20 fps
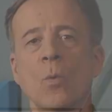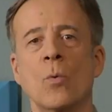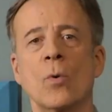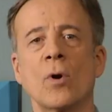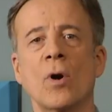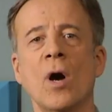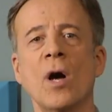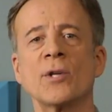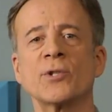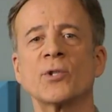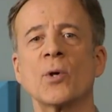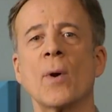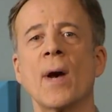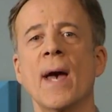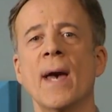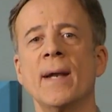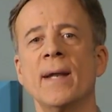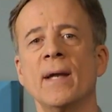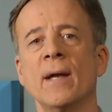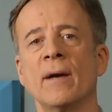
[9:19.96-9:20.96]
We're also
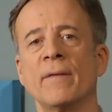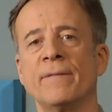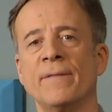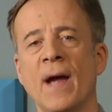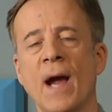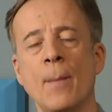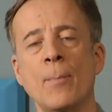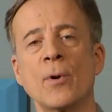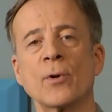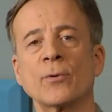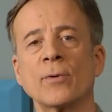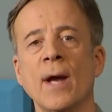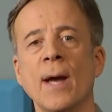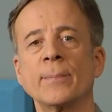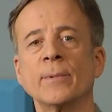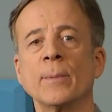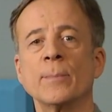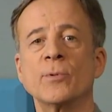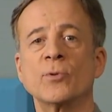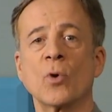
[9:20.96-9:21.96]
adding a
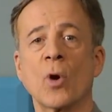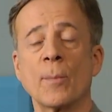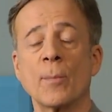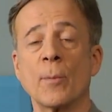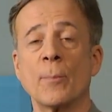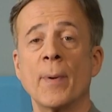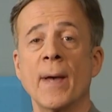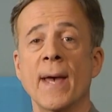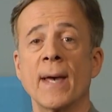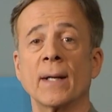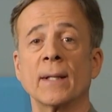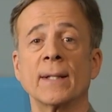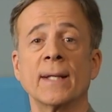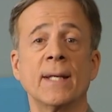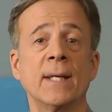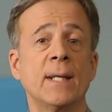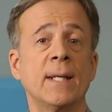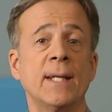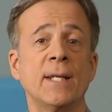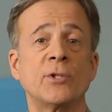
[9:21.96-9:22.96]
fabric-wrapped absorber panel
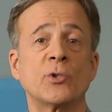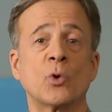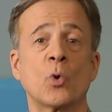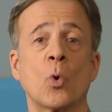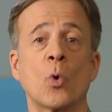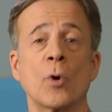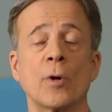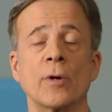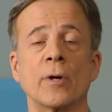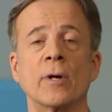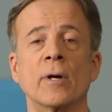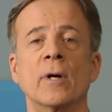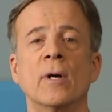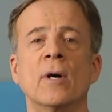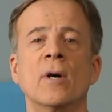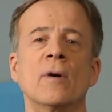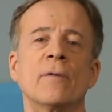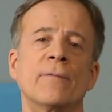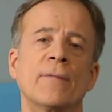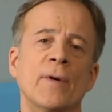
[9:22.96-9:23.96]
in each corner,
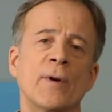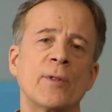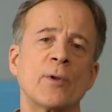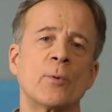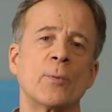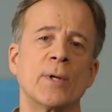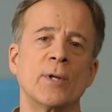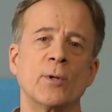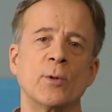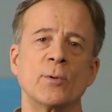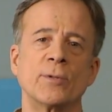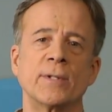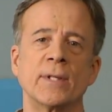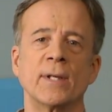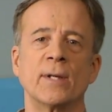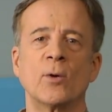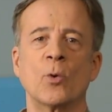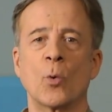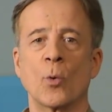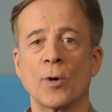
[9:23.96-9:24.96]
further
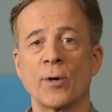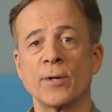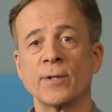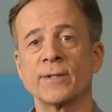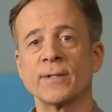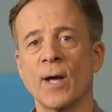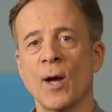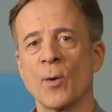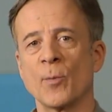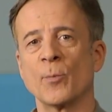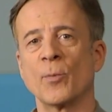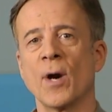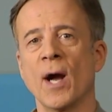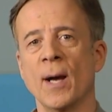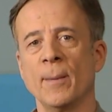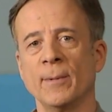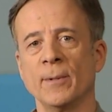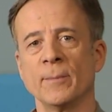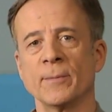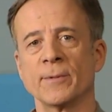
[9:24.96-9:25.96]
reducing corner sound
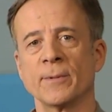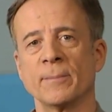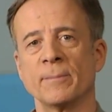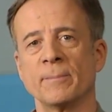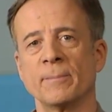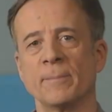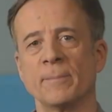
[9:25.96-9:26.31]
problems.